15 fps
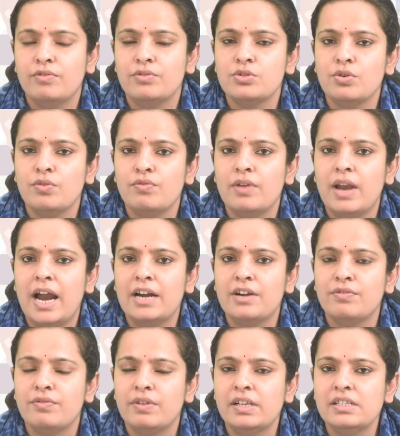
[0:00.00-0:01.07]
So
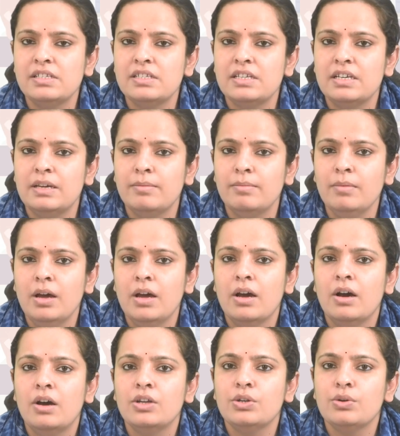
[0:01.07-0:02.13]
flat fill seam,
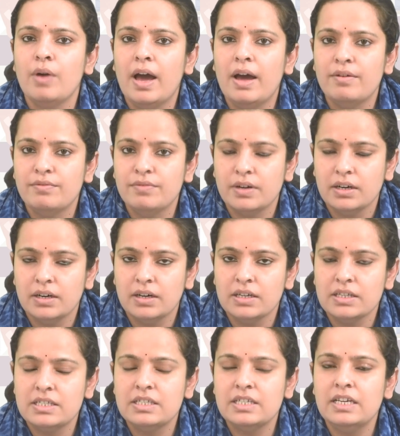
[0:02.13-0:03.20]
you have
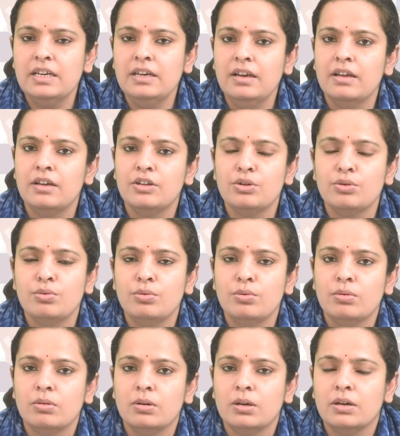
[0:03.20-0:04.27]
seen,
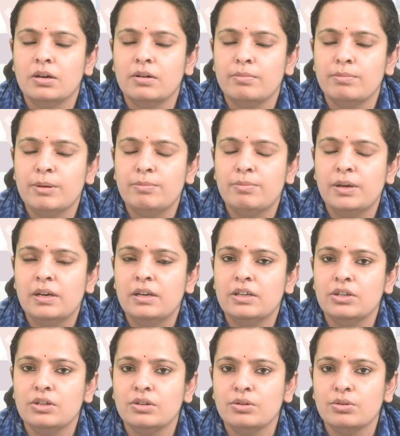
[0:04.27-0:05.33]
you people
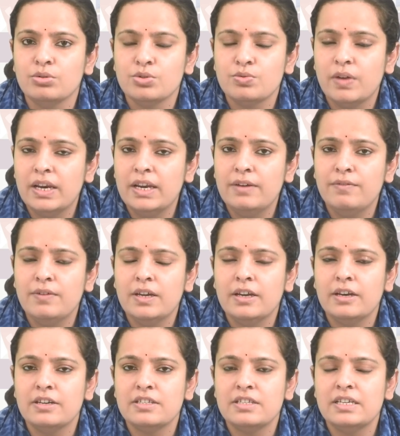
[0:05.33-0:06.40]
usually
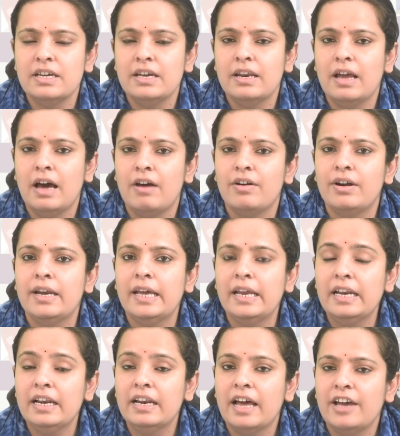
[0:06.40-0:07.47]
we see in our
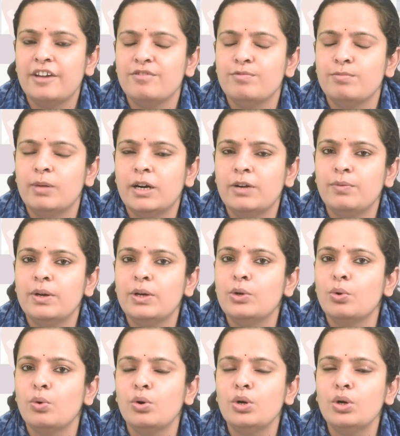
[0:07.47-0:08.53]
daily life, but we
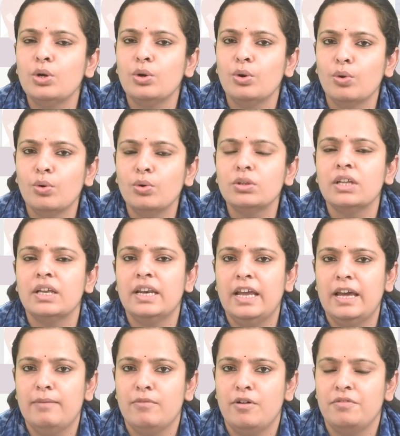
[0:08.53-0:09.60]
don't know the
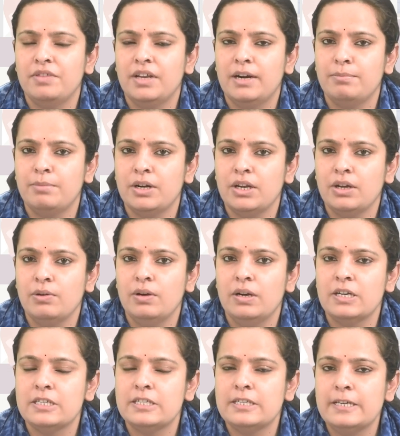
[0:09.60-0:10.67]
name of that
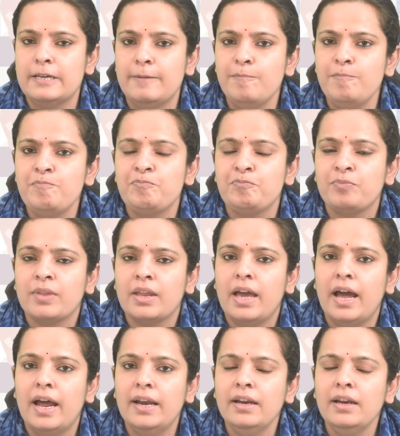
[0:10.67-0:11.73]
particular seam
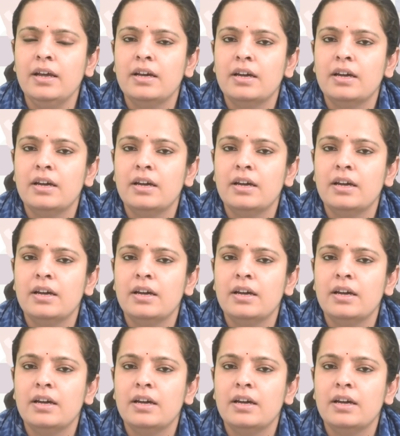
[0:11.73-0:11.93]
and